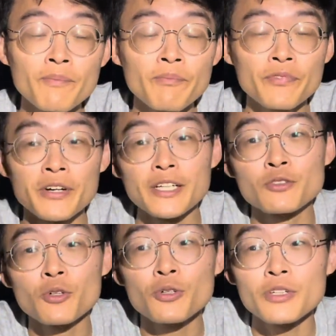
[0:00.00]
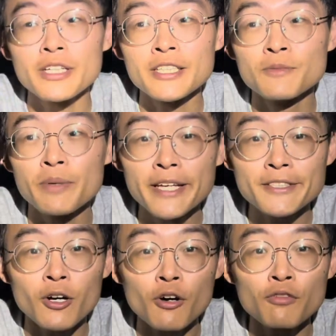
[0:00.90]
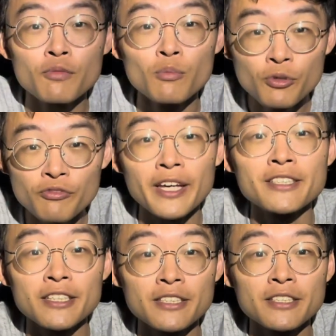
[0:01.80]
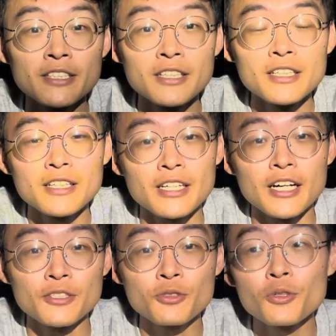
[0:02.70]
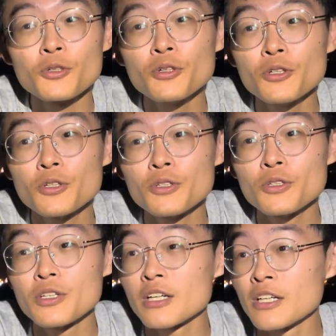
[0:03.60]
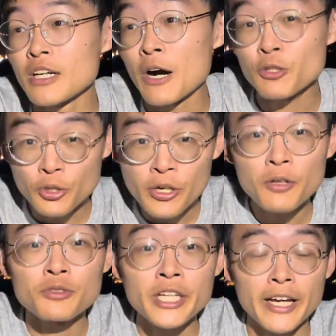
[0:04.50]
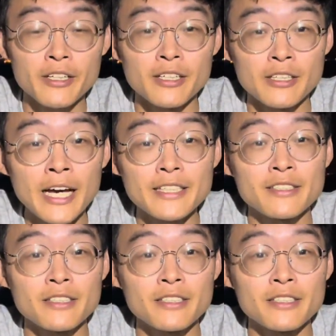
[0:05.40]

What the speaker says: right? So it's based off moon phases. So I'll show you how to check tides